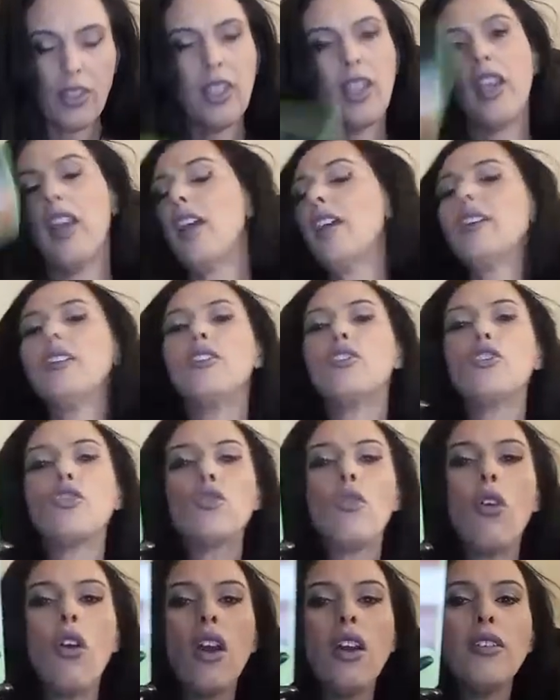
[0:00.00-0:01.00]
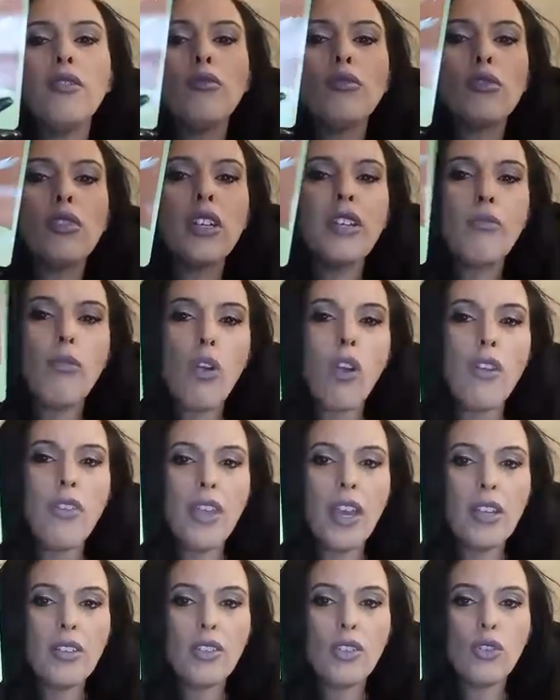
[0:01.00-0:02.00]
Okay, try and rewrite
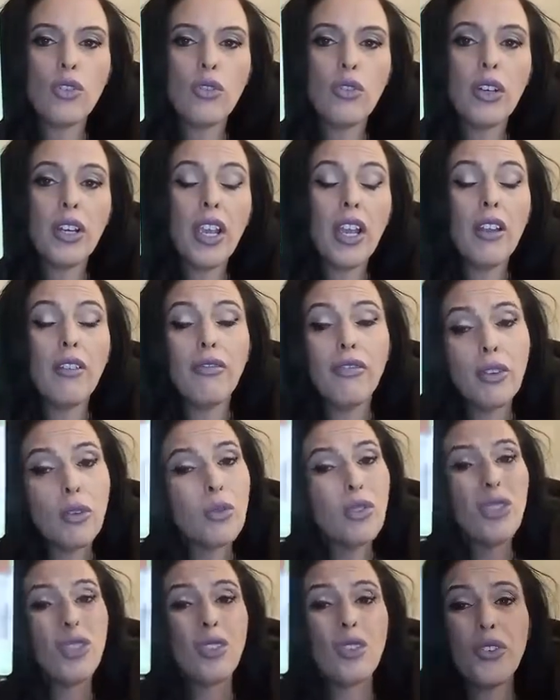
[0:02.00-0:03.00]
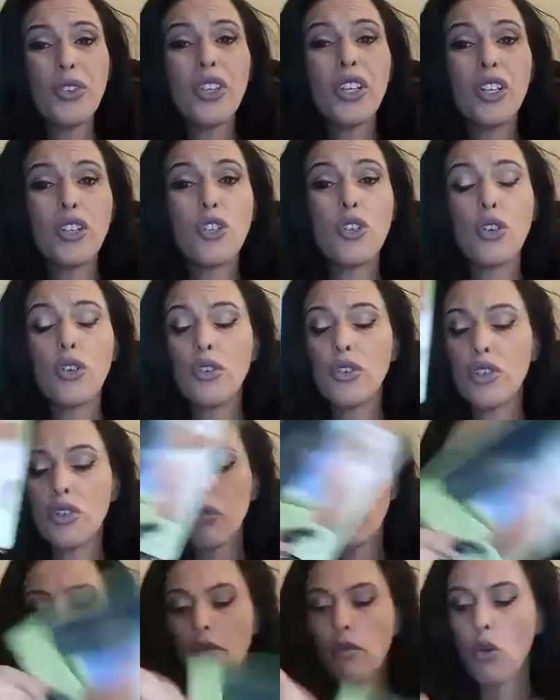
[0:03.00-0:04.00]
that story. And it feels as though you're going to choose
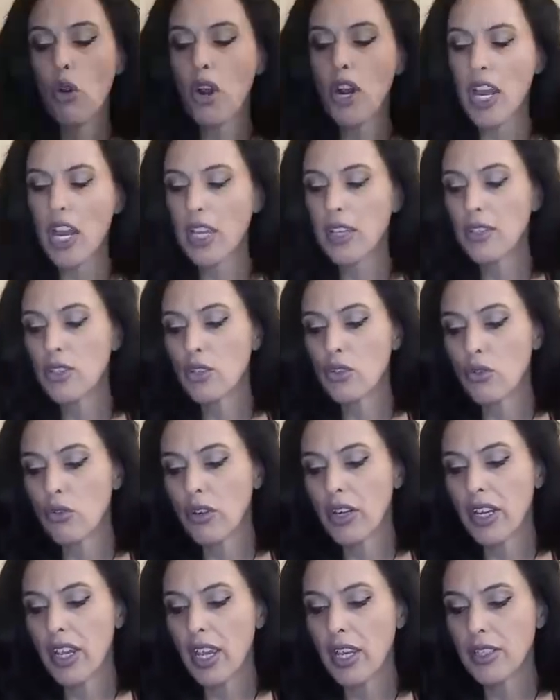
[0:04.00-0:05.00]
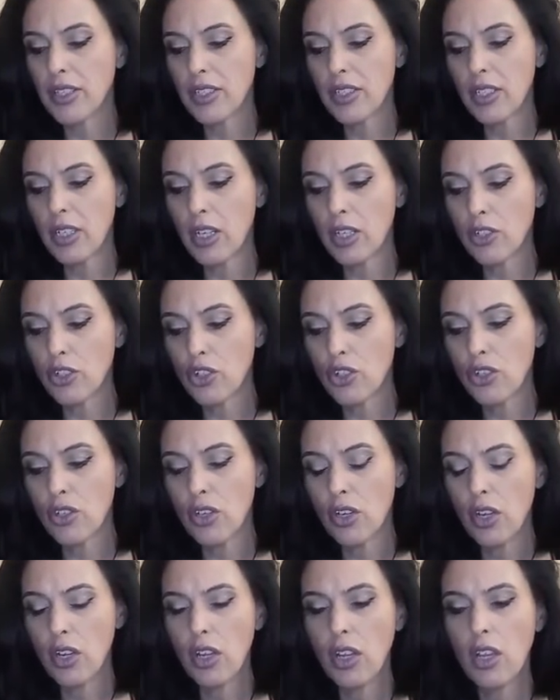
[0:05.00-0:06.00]
to rewrite a story as such.